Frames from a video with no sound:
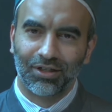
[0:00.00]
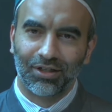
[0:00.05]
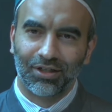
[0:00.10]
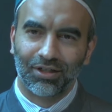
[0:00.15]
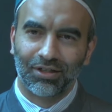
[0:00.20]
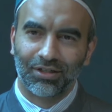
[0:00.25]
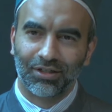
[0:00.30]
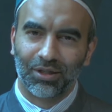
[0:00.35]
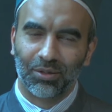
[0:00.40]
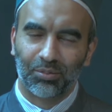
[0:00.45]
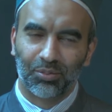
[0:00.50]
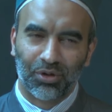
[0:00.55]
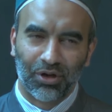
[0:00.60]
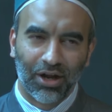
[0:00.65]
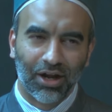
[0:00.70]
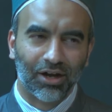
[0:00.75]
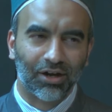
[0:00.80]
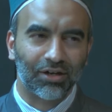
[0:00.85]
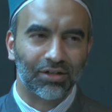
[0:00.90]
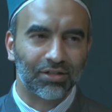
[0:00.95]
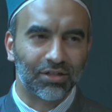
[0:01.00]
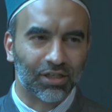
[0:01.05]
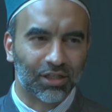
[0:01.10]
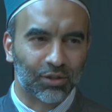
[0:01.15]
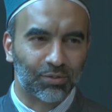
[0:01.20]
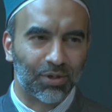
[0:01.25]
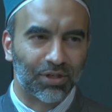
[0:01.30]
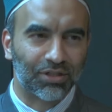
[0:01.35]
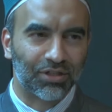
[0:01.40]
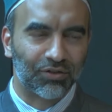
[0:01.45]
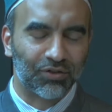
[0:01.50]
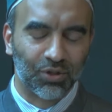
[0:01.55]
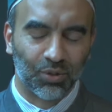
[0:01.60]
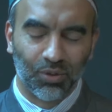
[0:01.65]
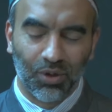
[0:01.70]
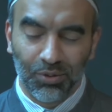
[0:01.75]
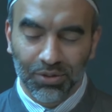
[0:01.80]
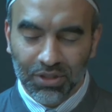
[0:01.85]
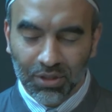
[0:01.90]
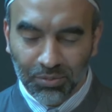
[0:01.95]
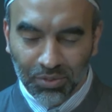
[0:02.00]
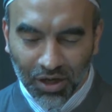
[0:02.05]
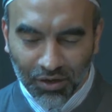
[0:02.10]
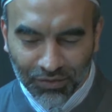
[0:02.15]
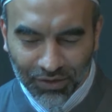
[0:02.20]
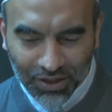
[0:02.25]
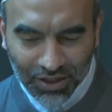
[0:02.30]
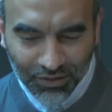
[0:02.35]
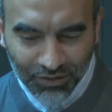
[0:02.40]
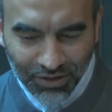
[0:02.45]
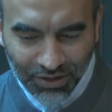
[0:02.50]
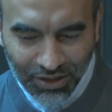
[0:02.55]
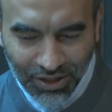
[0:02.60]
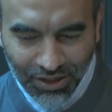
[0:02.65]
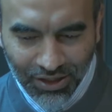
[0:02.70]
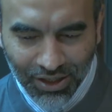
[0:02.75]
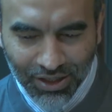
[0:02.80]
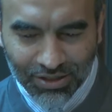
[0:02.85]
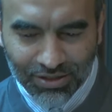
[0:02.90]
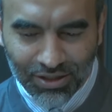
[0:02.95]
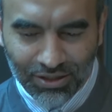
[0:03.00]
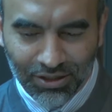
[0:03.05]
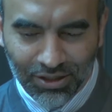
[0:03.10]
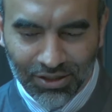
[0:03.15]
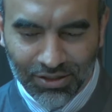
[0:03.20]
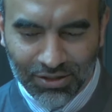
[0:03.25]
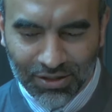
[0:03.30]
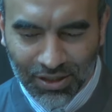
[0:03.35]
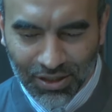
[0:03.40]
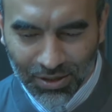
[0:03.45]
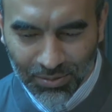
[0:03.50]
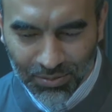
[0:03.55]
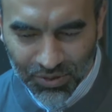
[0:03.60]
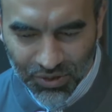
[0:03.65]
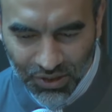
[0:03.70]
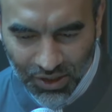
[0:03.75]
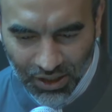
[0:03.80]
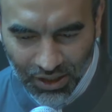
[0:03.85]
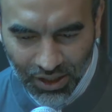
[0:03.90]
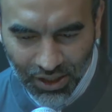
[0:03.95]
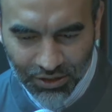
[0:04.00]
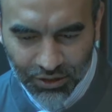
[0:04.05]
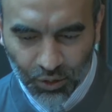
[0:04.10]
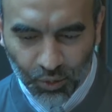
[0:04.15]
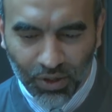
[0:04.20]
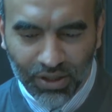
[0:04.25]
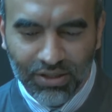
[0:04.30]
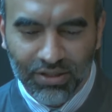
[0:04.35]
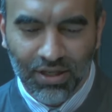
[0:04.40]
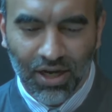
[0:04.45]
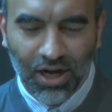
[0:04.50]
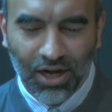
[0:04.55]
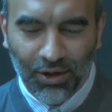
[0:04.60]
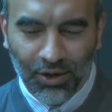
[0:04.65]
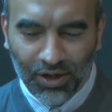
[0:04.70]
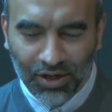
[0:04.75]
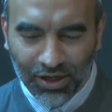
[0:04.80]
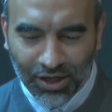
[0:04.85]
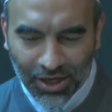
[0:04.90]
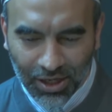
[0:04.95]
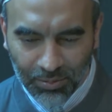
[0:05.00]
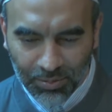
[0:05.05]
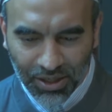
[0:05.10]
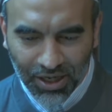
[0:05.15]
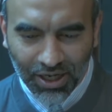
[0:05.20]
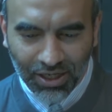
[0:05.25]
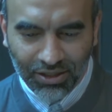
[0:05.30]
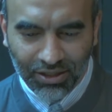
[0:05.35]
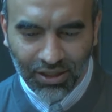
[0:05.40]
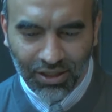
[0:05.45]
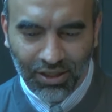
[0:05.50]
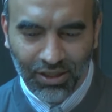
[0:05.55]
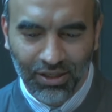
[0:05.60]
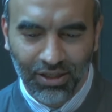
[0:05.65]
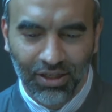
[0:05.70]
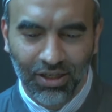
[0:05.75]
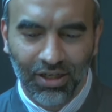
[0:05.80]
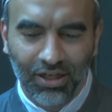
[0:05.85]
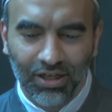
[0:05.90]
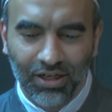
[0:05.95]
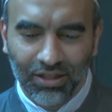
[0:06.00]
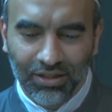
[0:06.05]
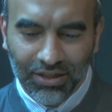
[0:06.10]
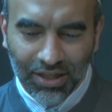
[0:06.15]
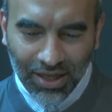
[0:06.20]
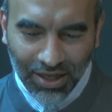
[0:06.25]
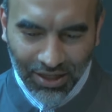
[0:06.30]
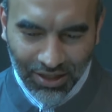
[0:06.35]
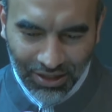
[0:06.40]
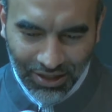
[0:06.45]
The prayer is the expression of shukr. What was the Prophet given that night? Wasallam? Salat. What's our ibadah that